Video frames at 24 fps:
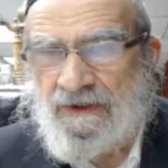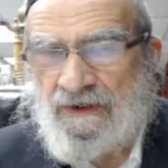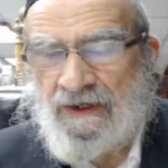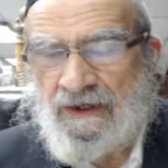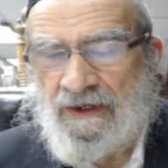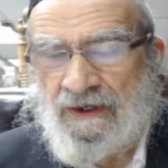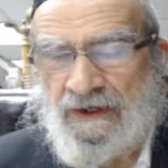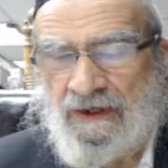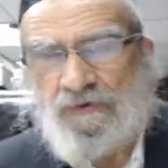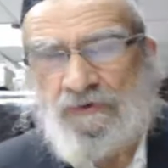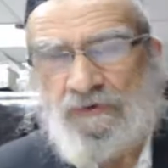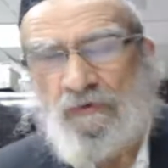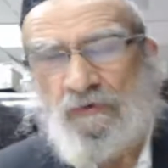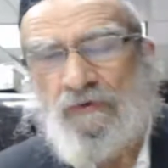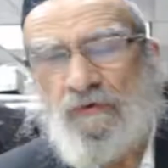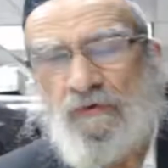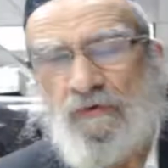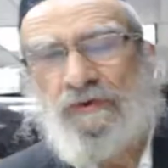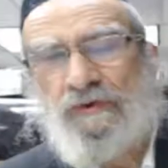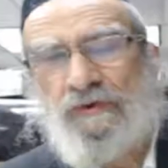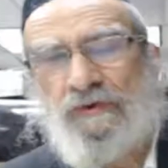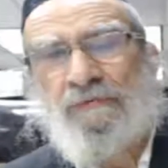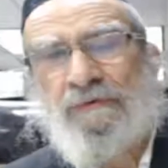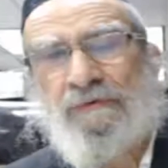And in
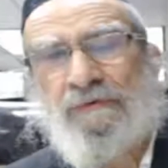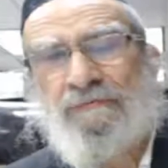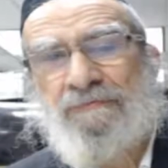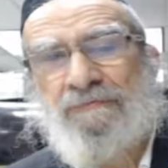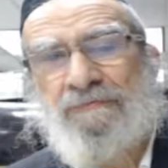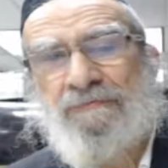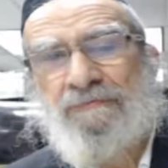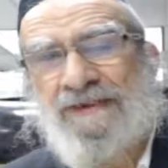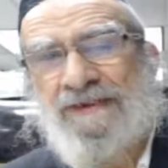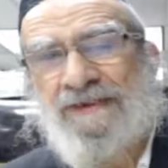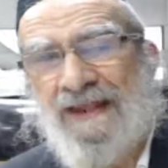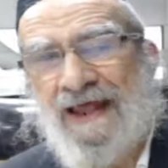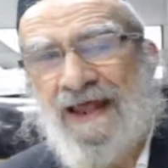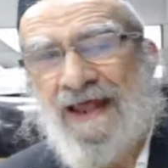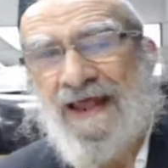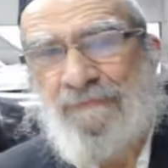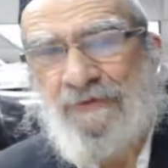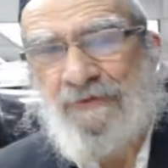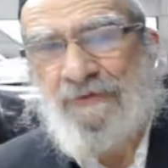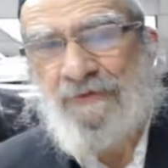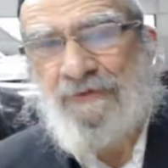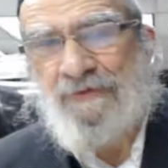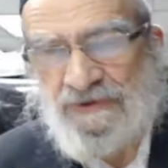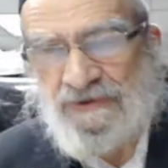order to be
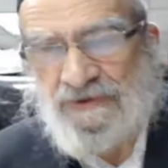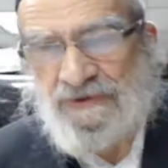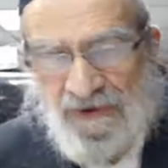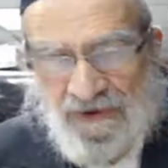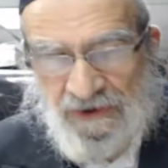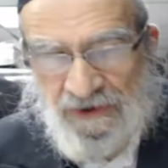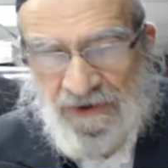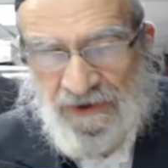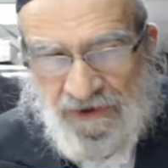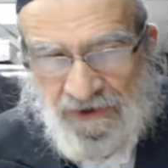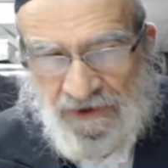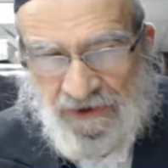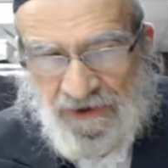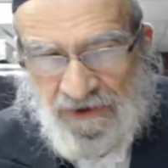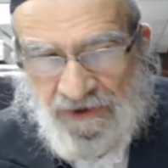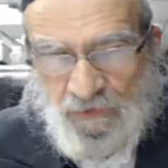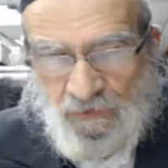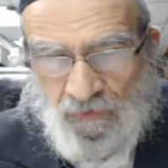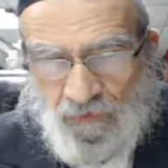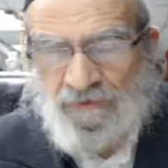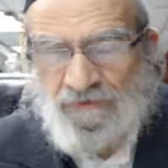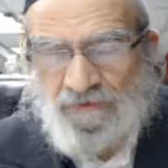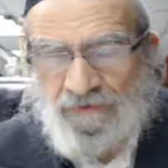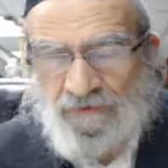mislabish in
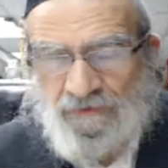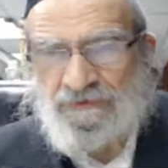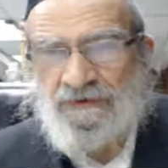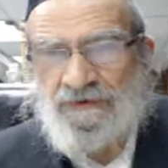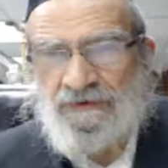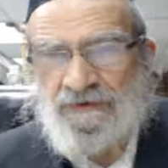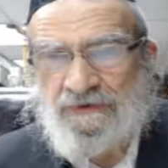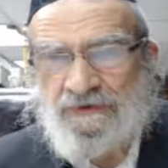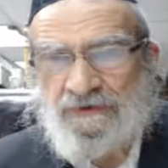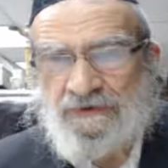world,